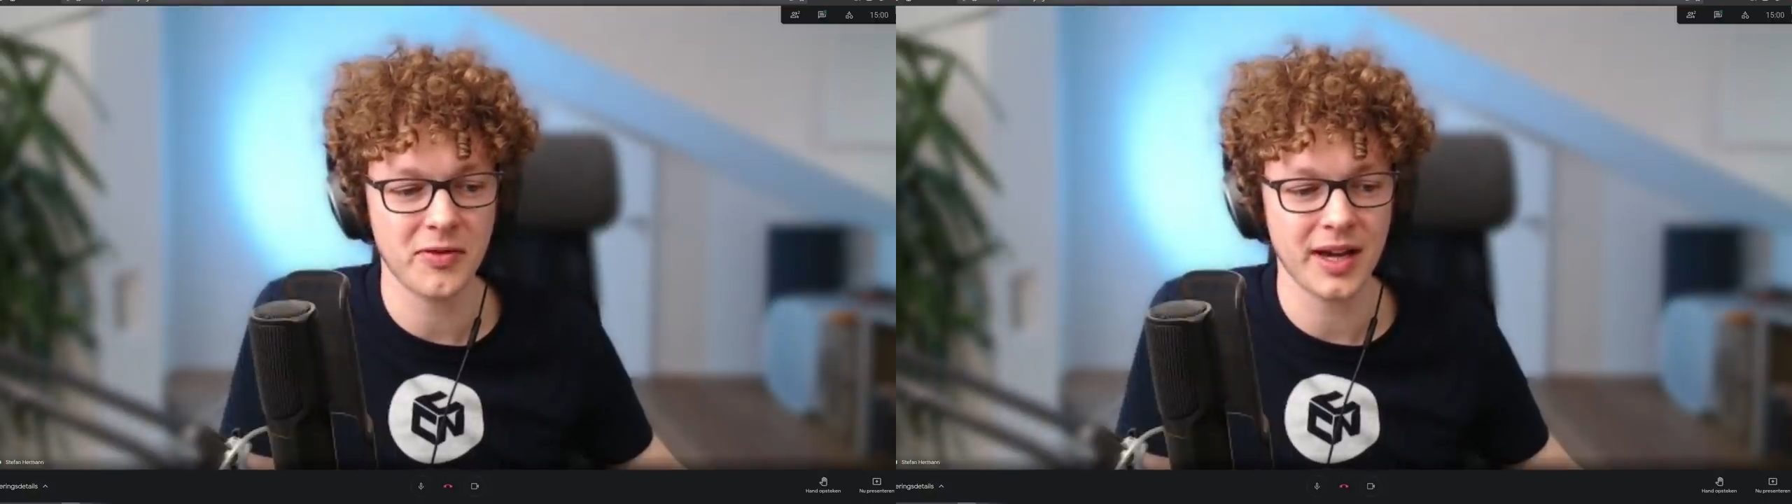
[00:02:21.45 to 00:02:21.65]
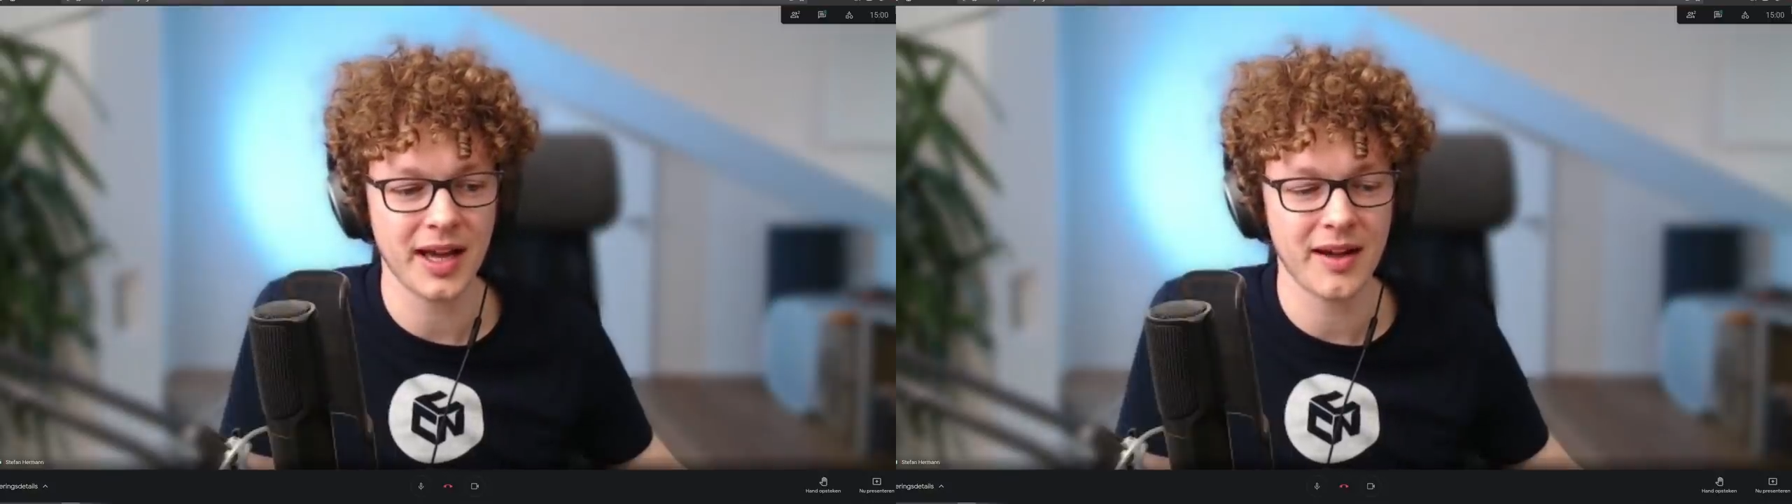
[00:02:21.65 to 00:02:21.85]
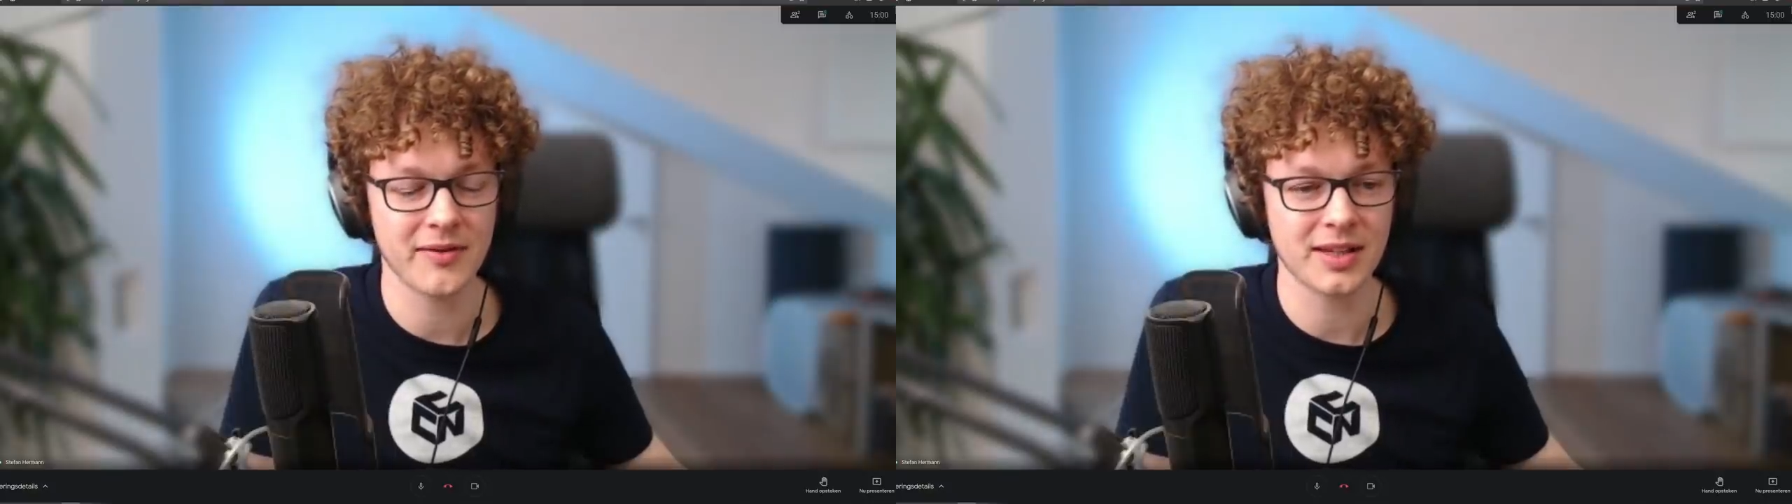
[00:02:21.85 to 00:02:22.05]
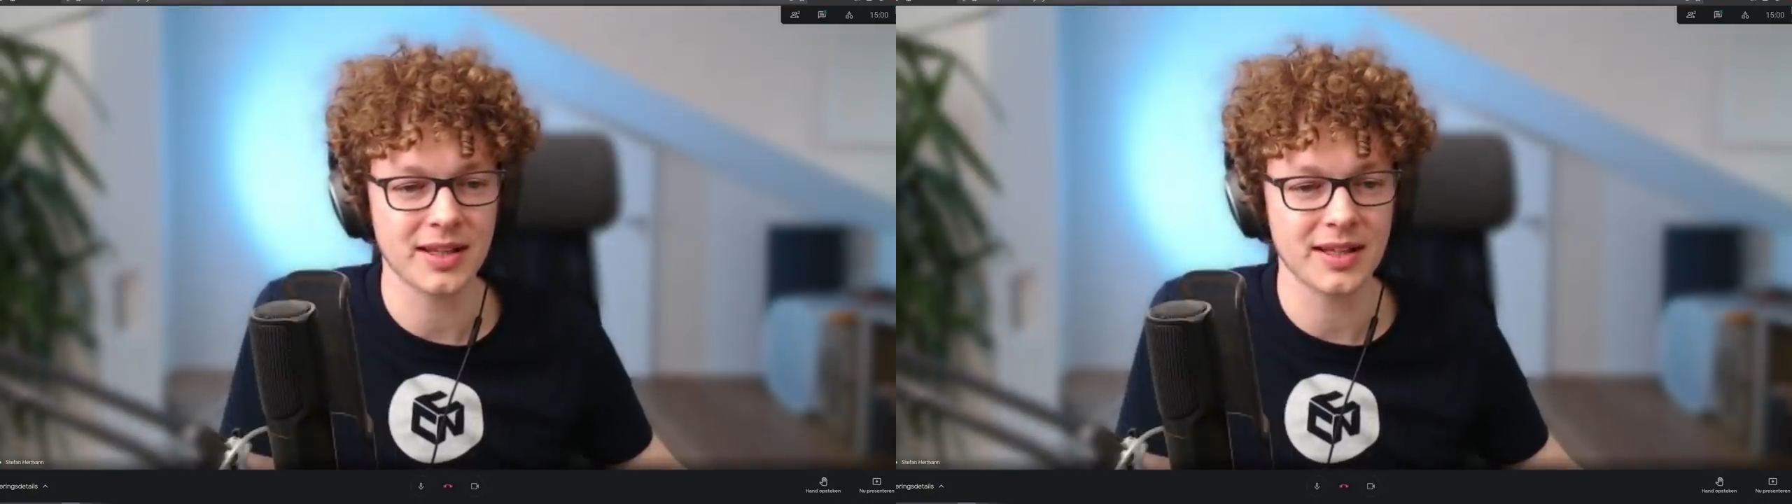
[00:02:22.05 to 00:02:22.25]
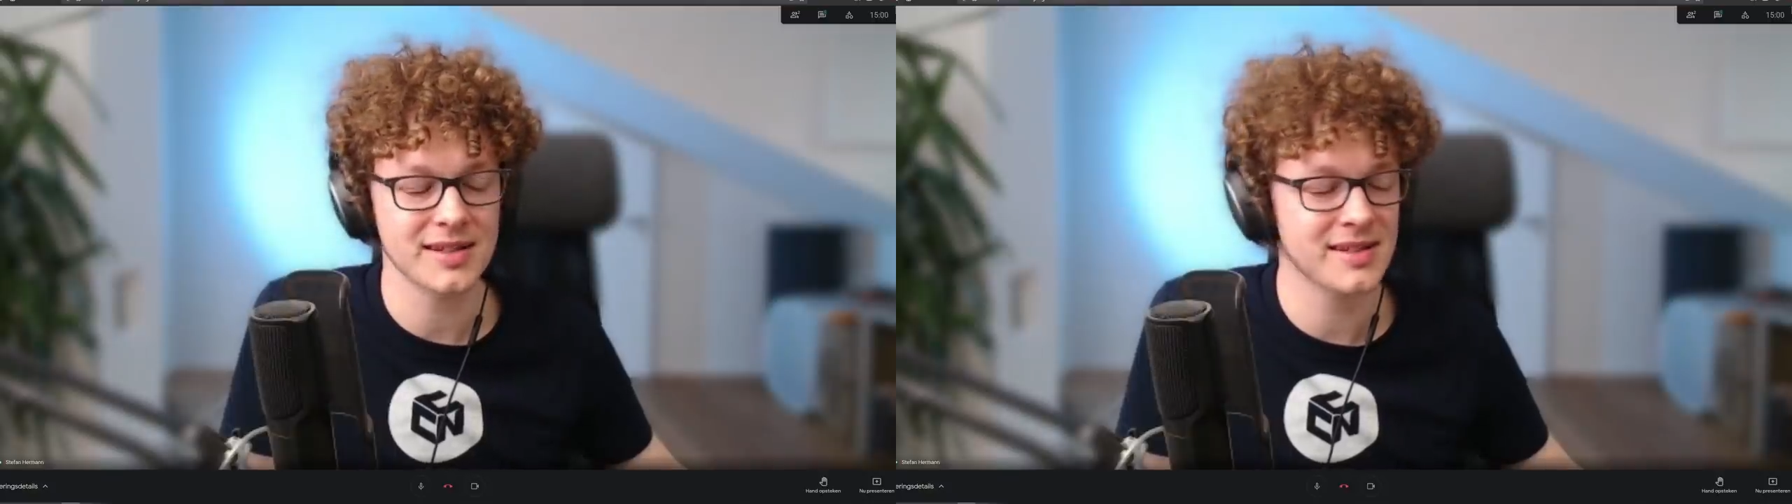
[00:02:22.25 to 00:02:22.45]
I have at
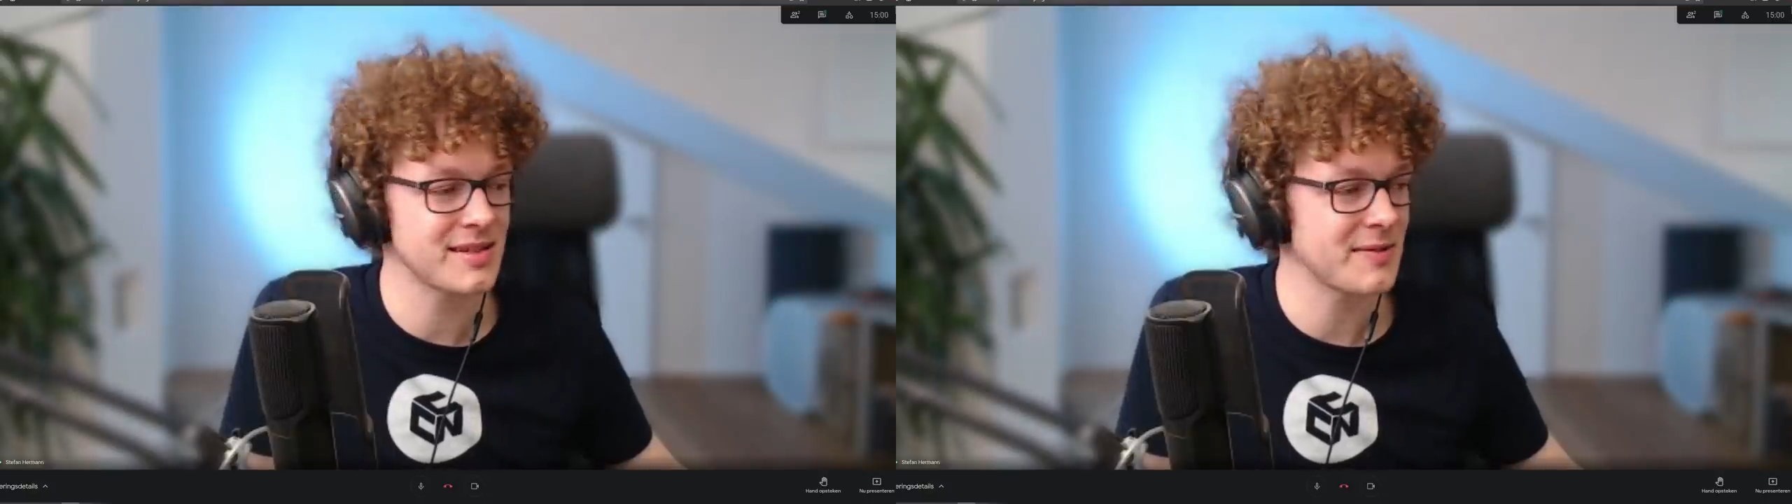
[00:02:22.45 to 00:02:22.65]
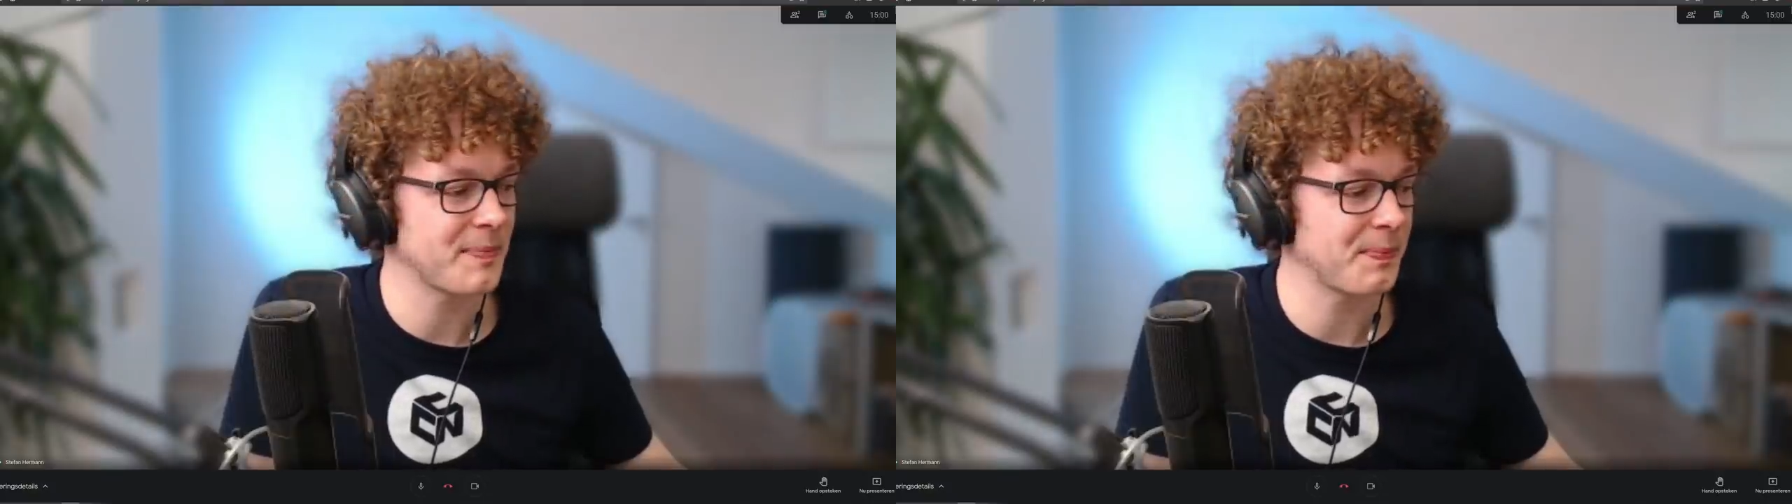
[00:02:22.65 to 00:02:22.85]
least